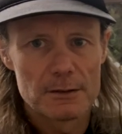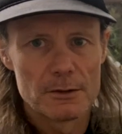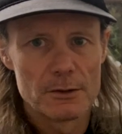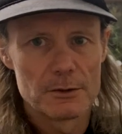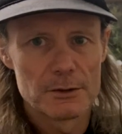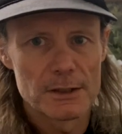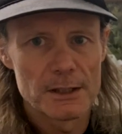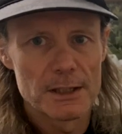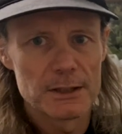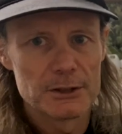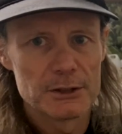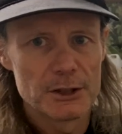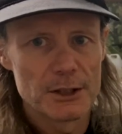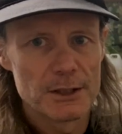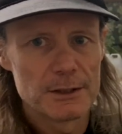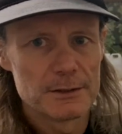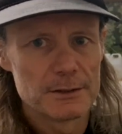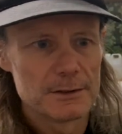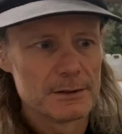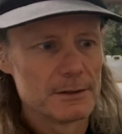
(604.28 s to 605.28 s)
on the
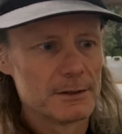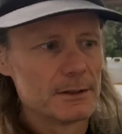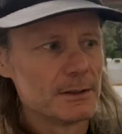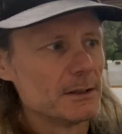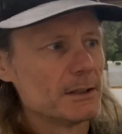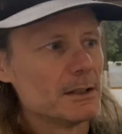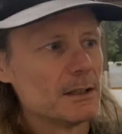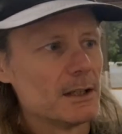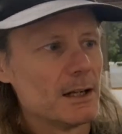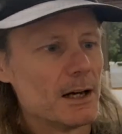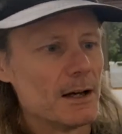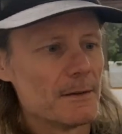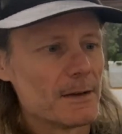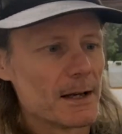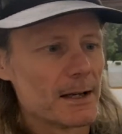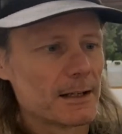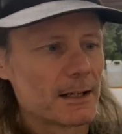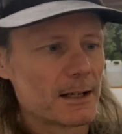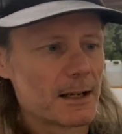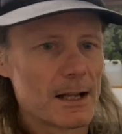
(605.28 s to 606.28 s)
engine and
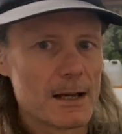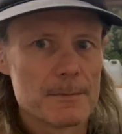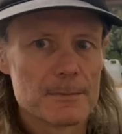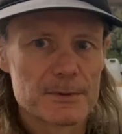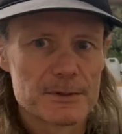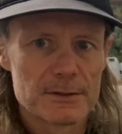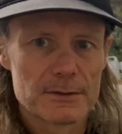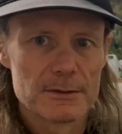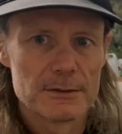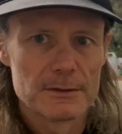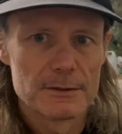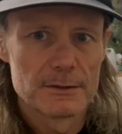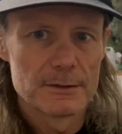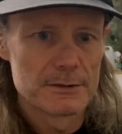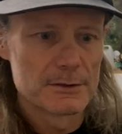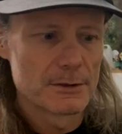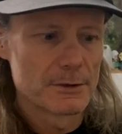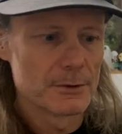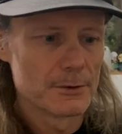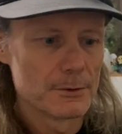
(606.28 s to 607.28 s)
that clamps
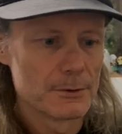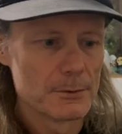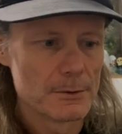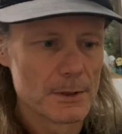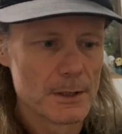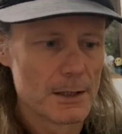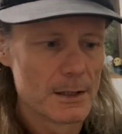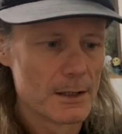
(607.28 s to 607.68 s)
to